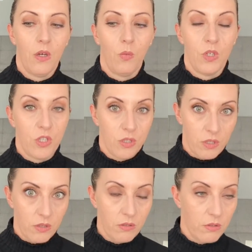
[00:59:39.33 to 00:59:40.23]
which
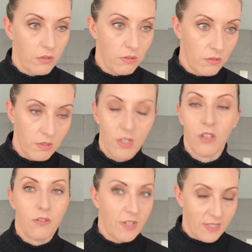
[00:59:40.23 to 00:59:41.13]
is
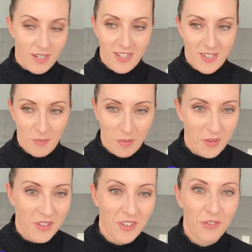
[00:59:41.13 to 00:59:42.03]
another fascinating
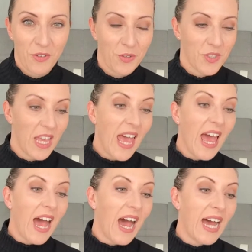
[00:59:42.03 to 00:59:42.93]
book, of course.
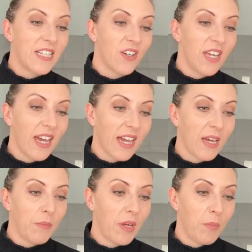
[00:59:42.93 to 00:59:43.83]
And I
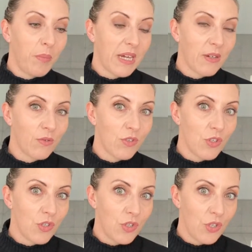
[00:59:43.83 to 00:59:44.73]
am about
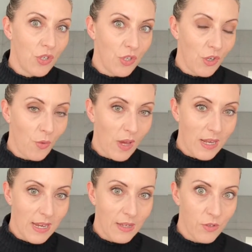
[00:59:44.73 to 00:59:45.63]
to
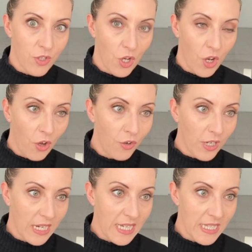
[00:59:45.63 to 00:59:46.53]
announce the long
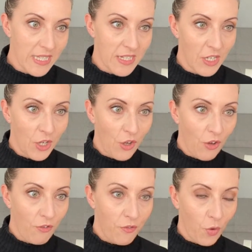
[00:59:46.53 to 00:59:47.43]
list
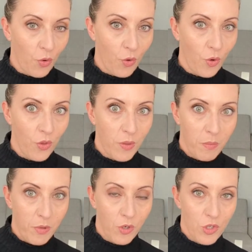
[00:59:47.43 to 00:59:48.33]
for the
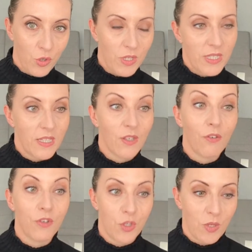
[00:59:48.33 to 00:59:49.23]
book choices
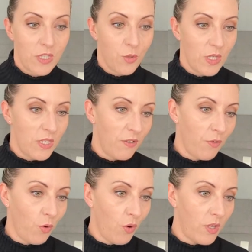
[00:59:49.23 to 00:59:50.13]
for
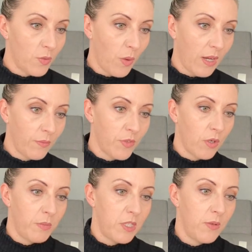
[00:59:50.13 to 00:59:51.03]
2024 as well. So I'll
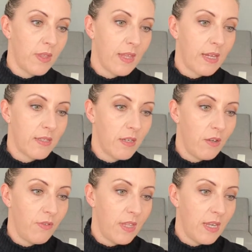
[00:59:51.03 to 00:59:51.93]
be doing that
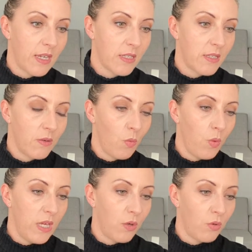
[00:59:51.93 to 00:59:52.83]
over the next
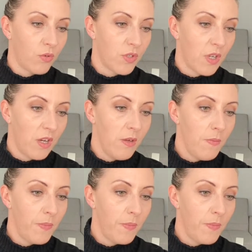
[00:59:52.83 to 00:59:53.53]
week or so.